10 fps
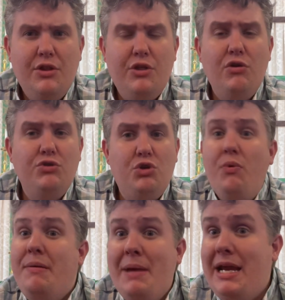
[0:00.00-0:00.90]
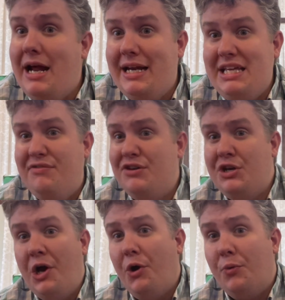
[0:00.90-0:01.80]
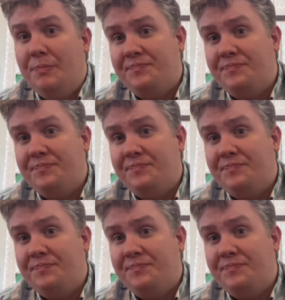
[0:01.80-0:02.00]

those who we may not even know.